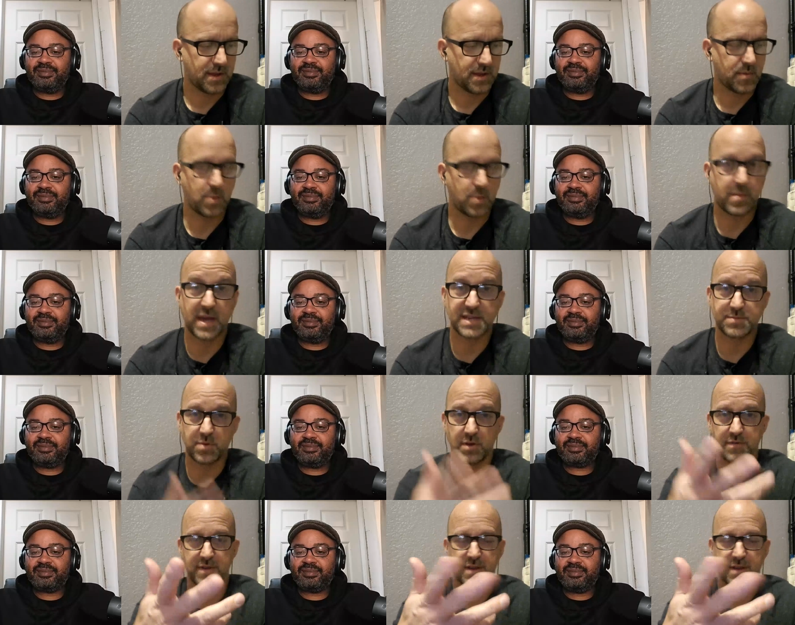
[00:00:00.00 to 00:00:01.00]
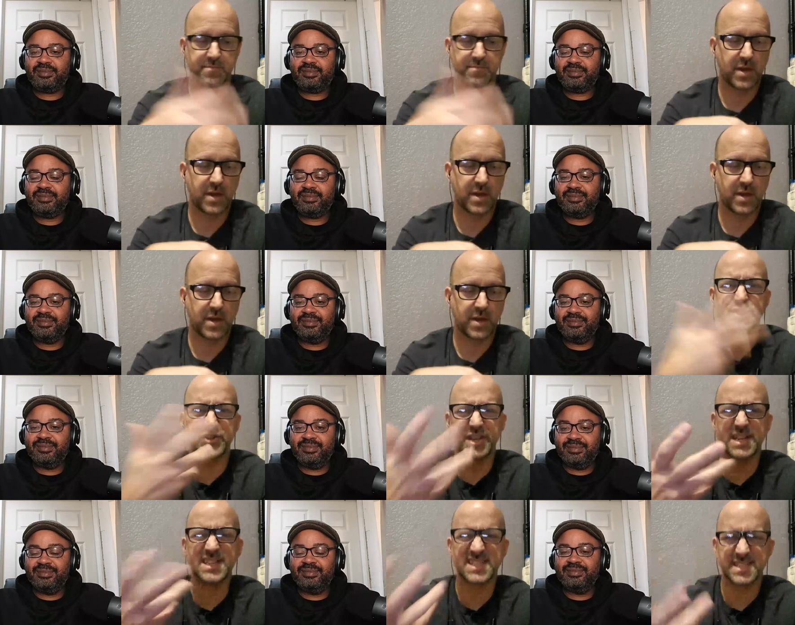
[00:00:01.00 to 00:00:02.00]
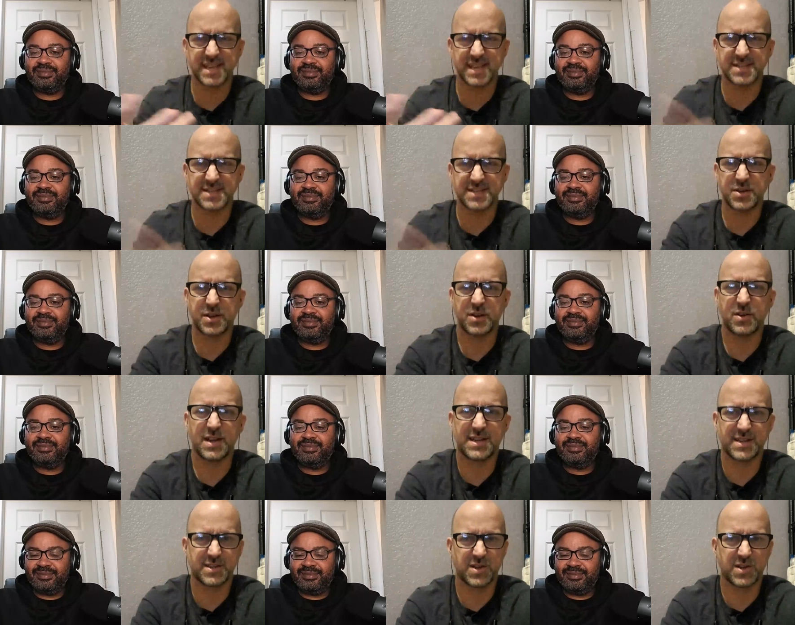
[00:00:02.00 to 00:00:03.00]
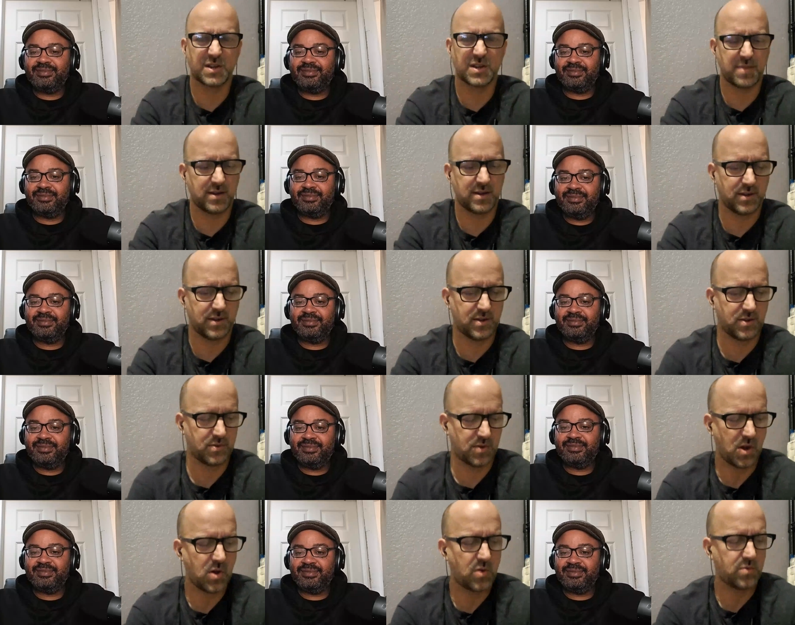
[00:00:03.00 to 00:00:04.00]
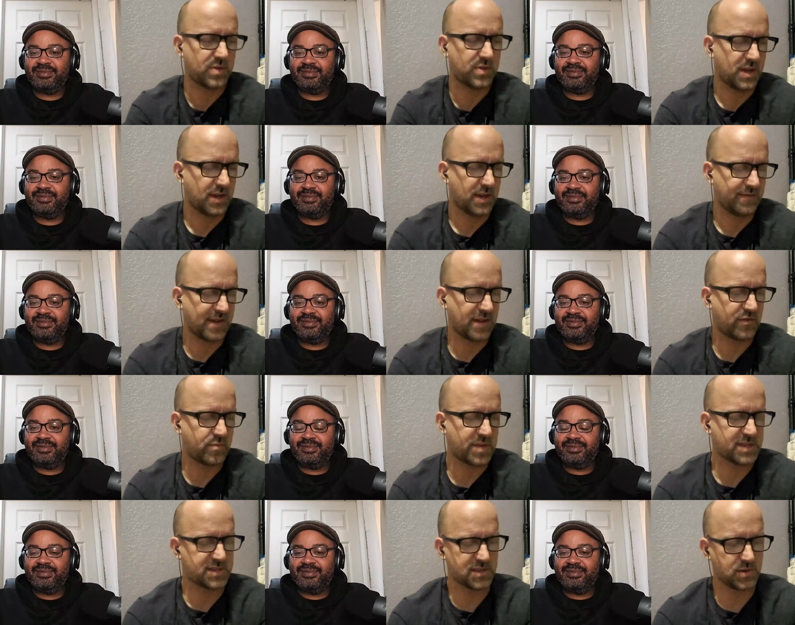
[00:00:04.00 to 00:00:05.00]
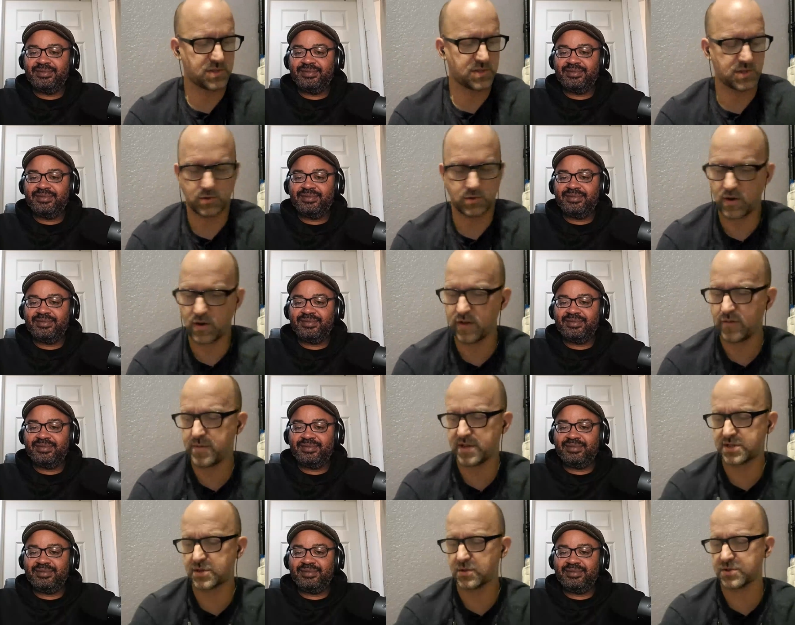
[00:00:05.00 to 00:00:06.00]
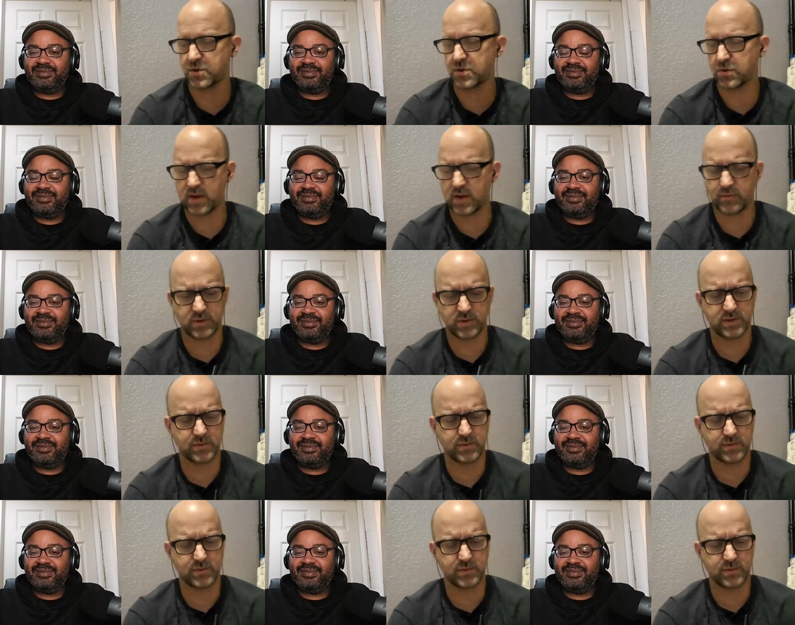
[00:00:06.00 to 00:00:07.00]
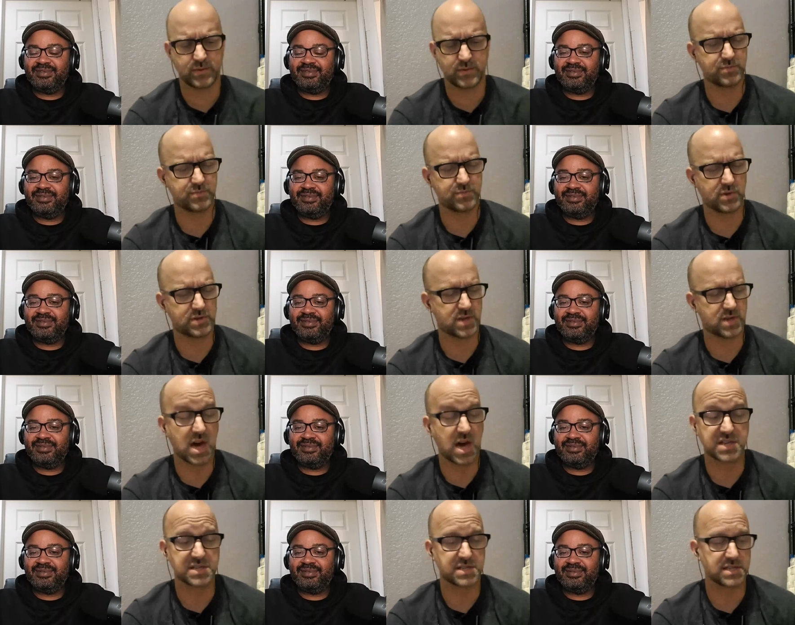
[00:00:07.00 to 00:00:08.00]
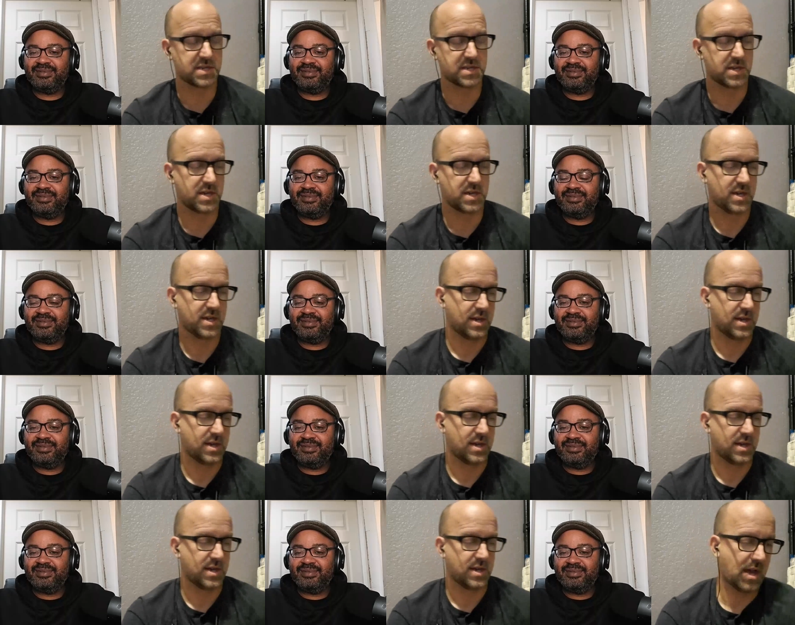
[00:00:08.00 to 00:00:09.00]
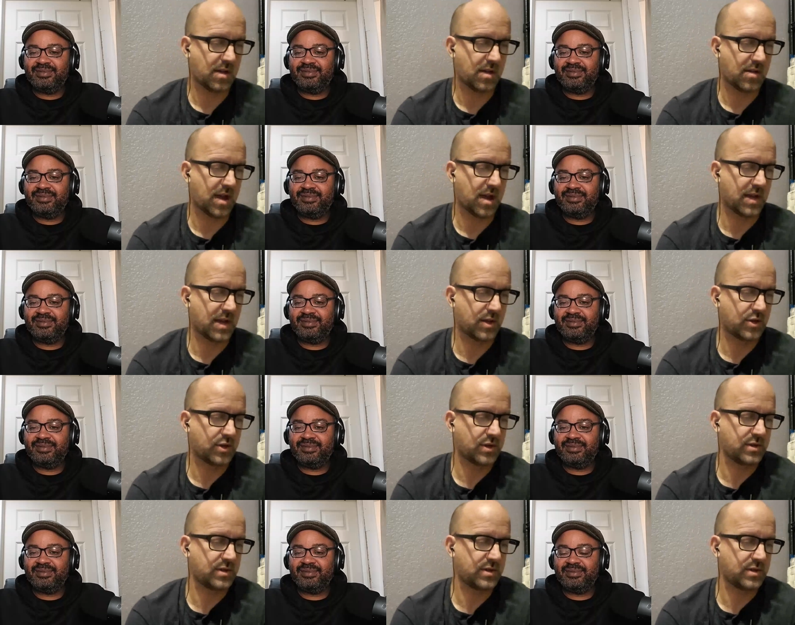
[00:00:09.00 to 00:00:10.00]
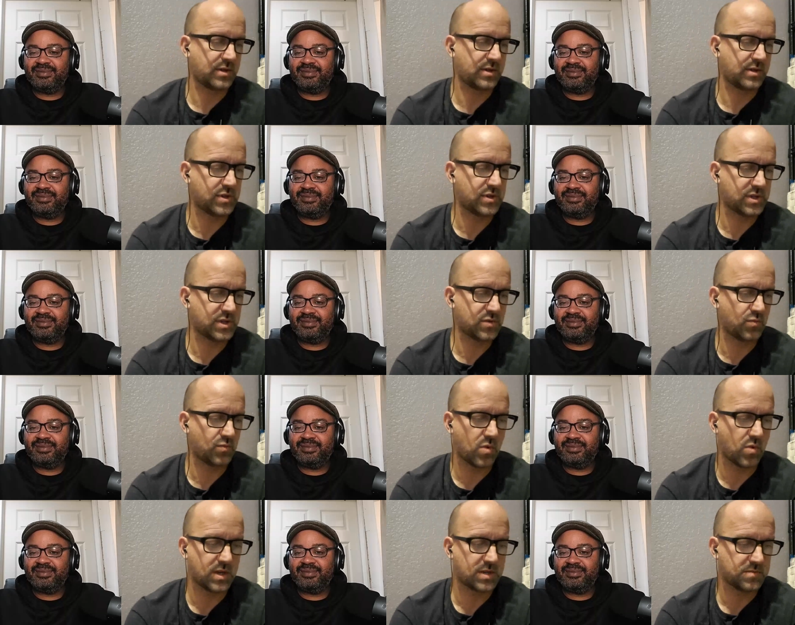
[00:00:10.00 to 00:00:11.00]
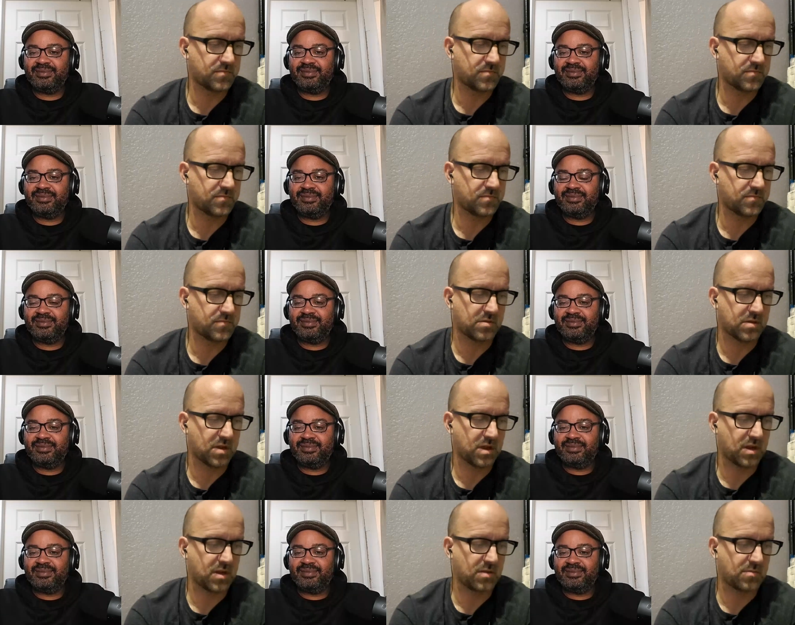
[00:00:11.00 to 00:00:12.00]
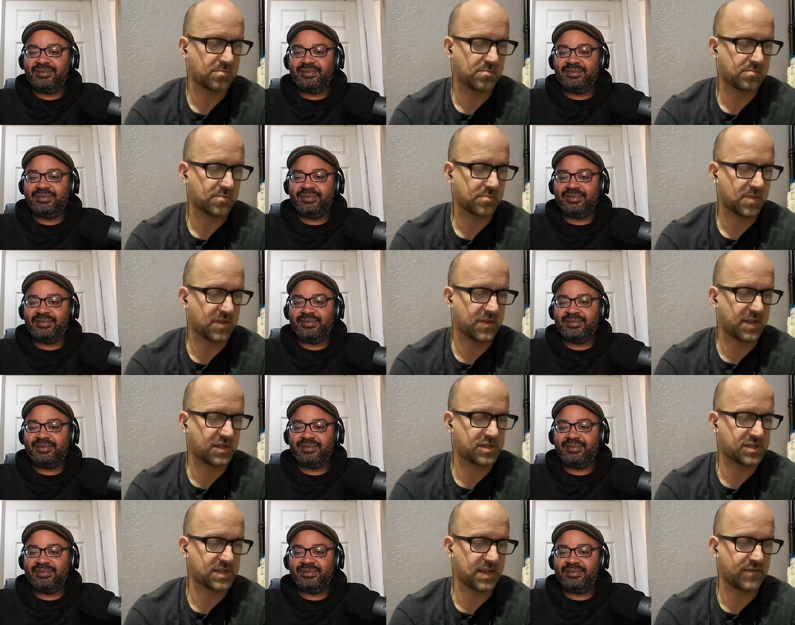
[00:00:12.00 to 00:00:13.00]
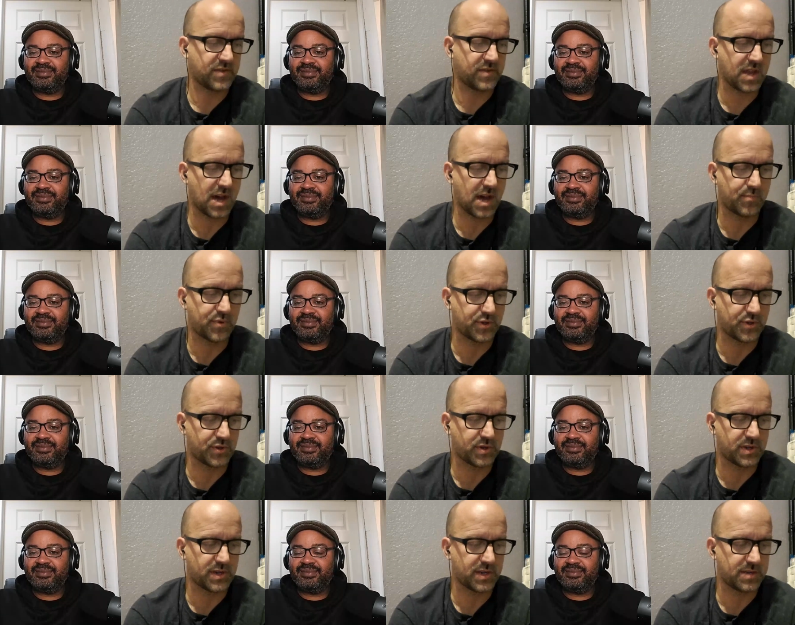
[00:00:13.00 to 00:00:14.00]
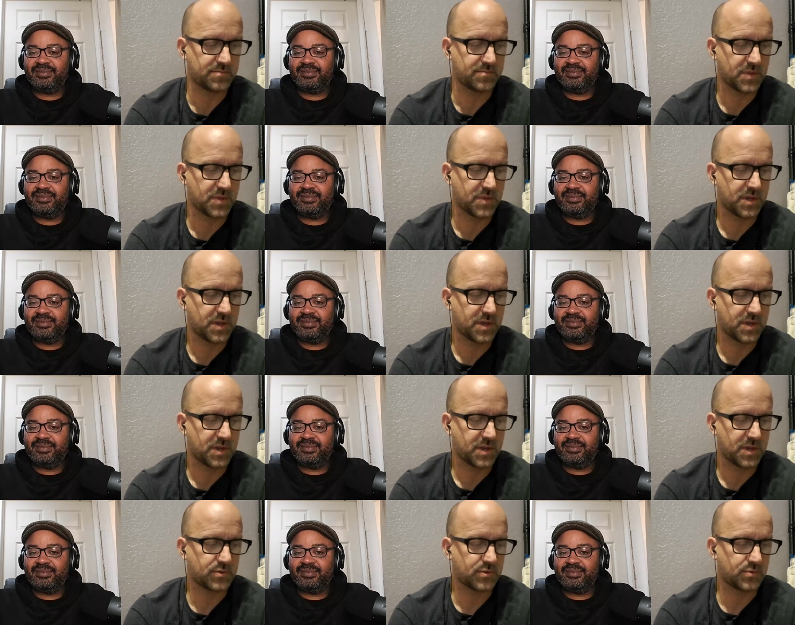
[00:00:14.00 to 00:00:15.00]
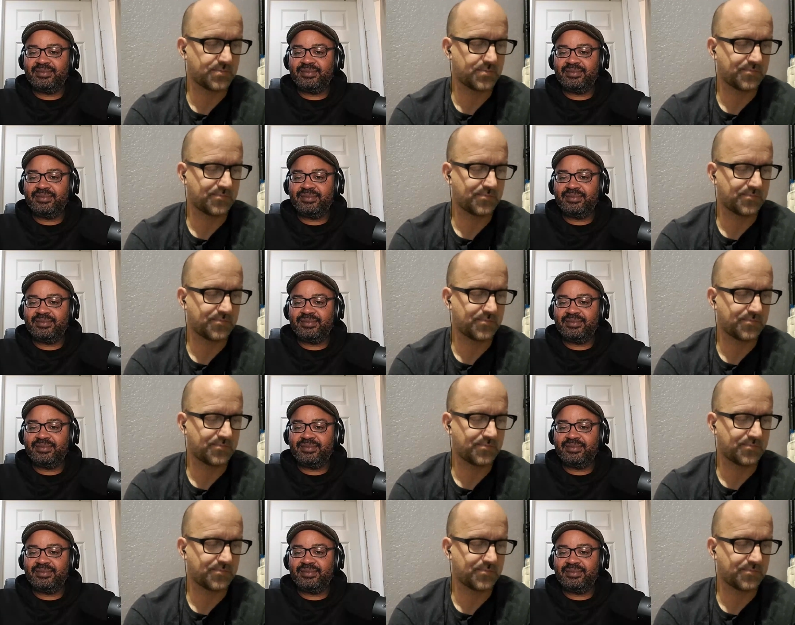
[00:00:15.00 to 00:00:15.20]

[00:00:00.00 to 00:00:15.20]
Speaker 1: I'm a baseball fan. I don't like to jinx things, you know, I don't like to talk about, you know, oh, if I ever met so and so, if I ever met so and so, or I really want to work for this person. Honestly, I couldn't give you just one. Um, I think just given the opportunity to